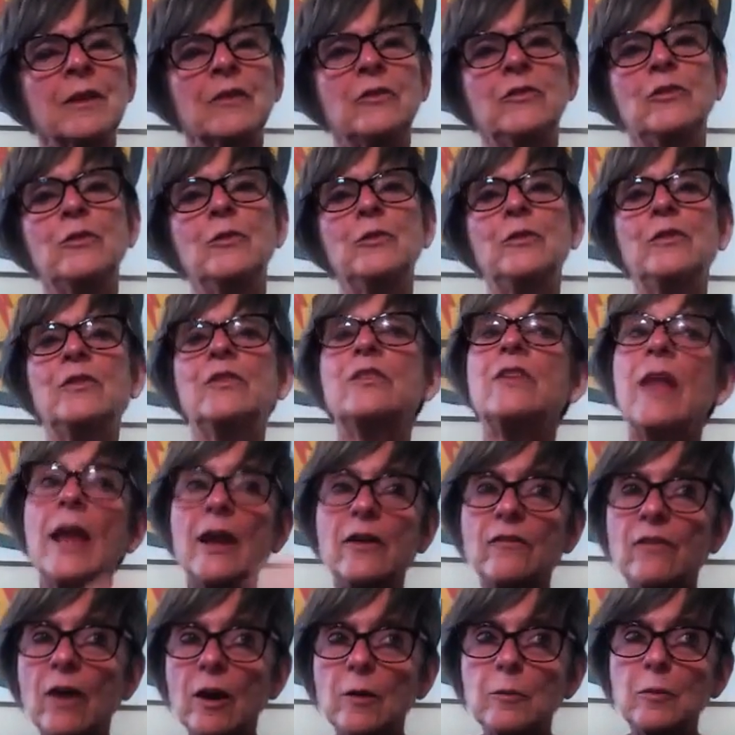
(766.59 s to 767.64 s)
to
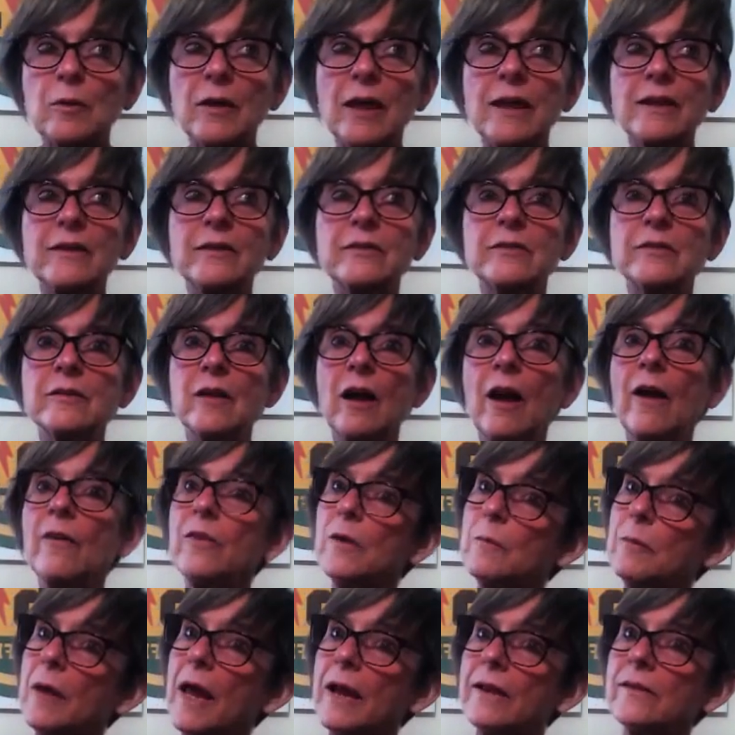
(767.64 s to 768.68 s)
save our place on
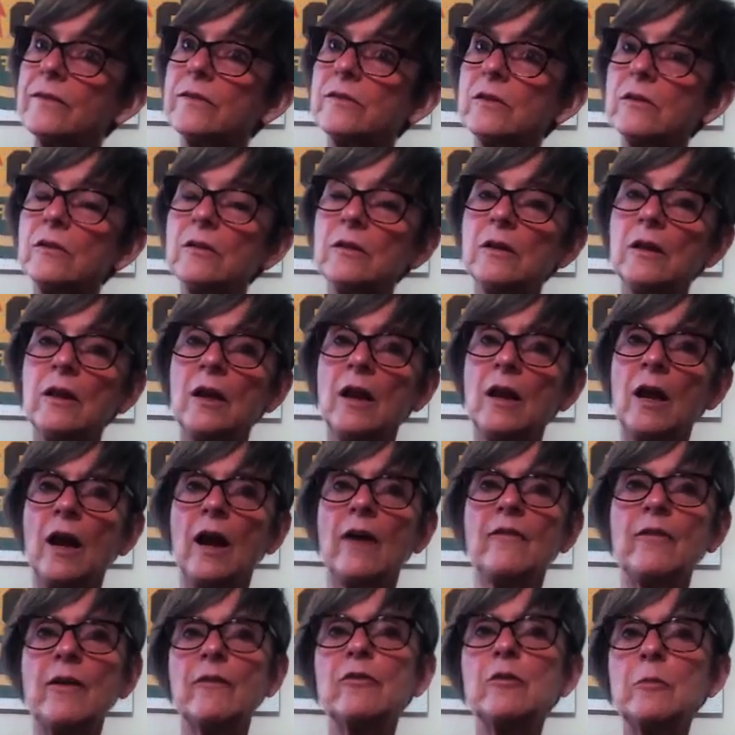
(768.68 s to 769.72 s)
the pedestal
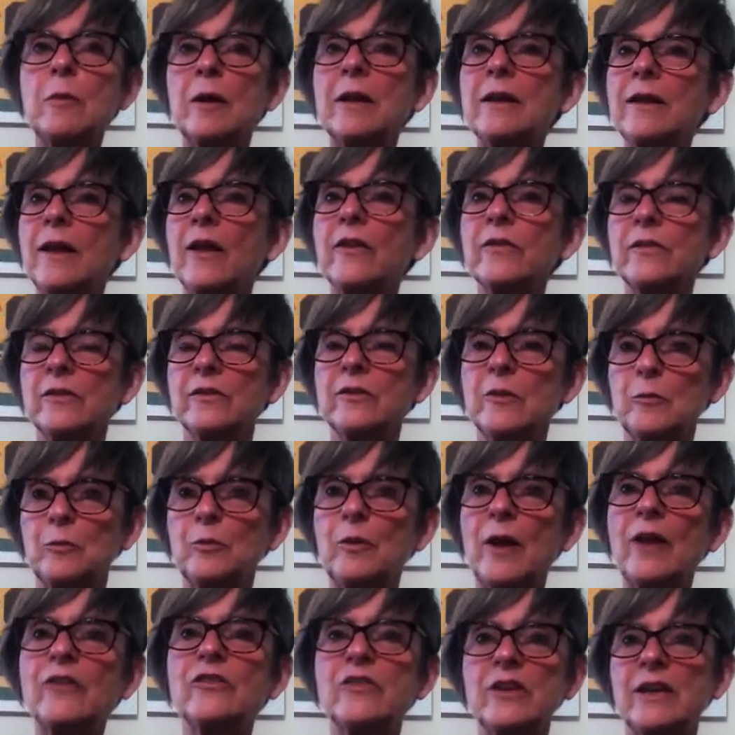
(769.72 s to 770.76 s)
of everybody else's
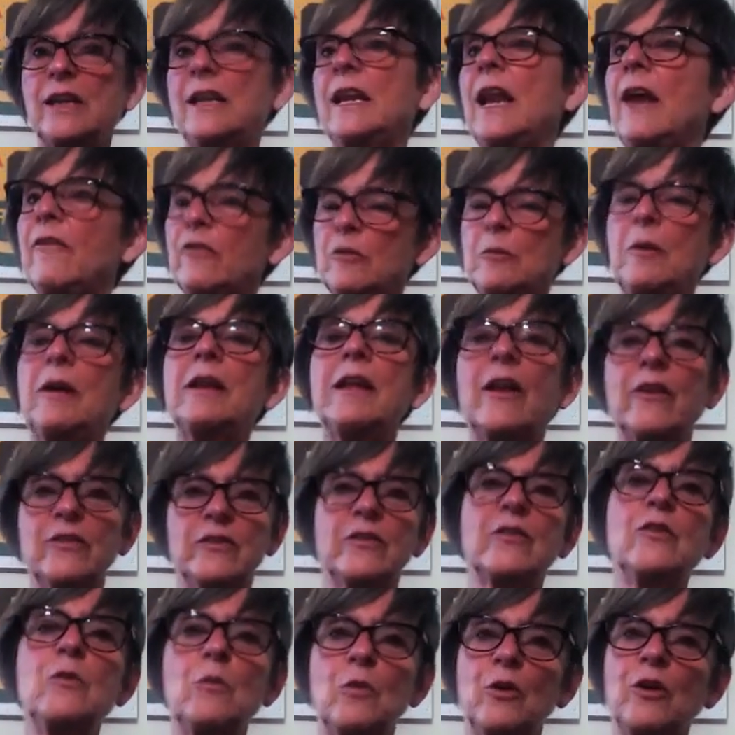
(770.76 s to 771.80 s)
oppression, and everybody else
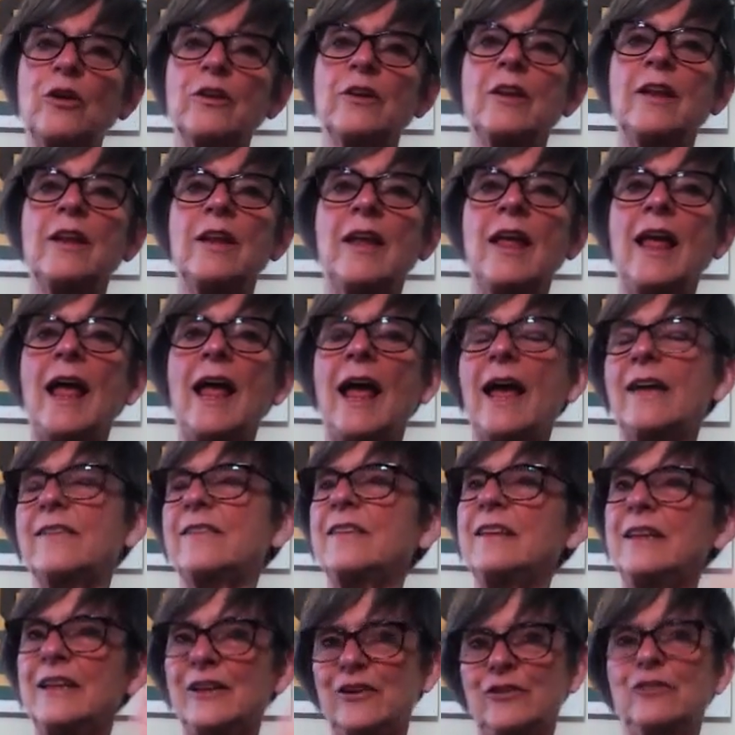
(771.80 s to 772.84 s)
in the world has
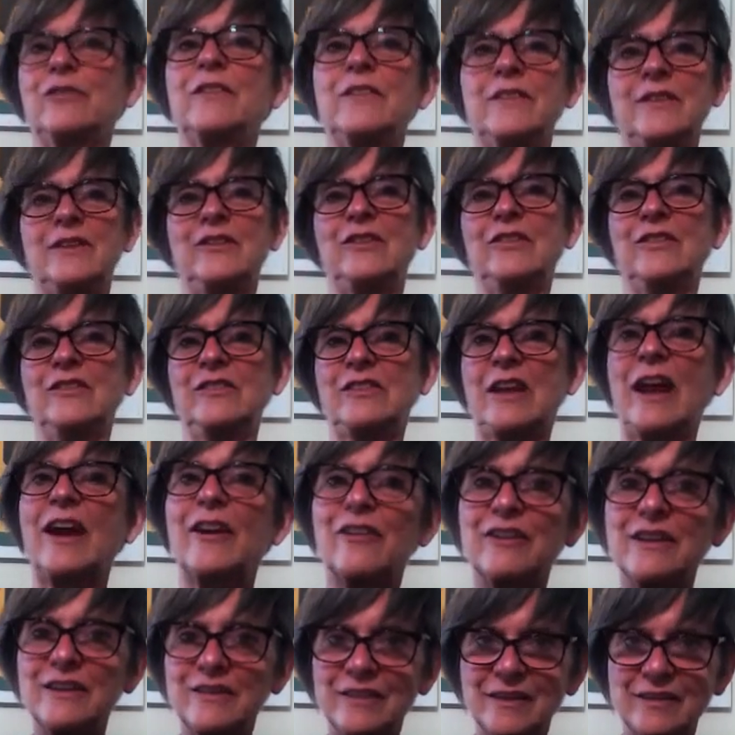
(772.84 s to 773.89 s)
an interest in
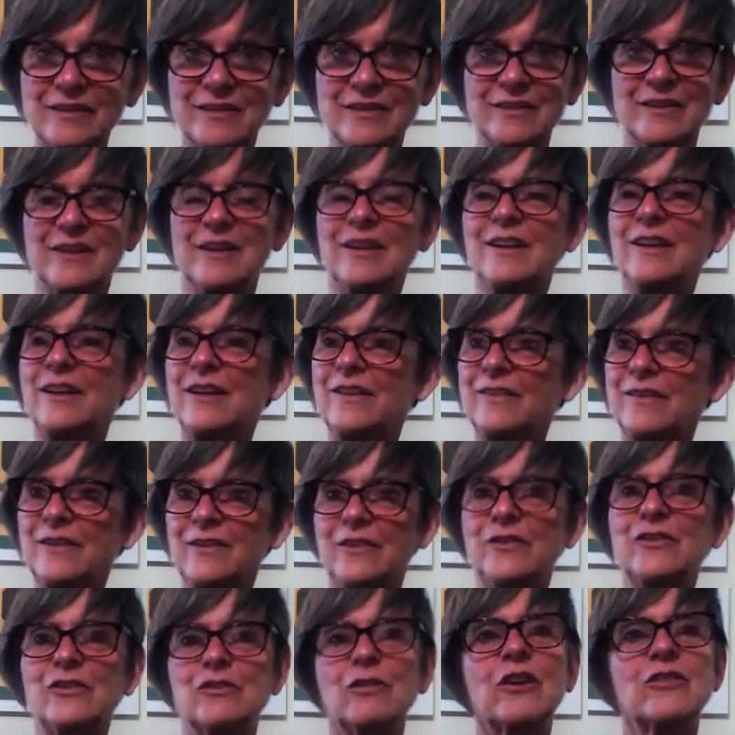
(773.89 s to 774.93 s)
tearing this,
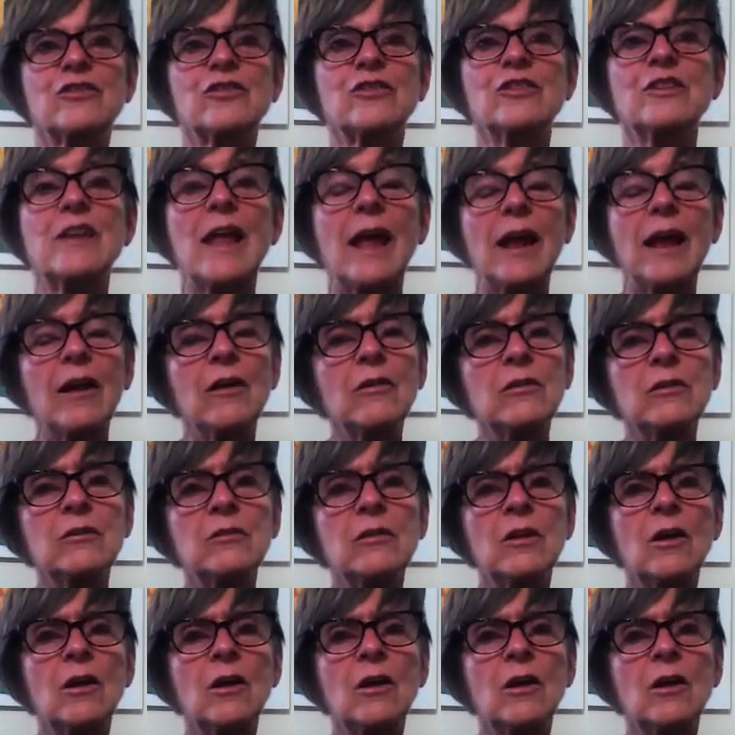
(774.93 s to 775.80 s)
this structure down?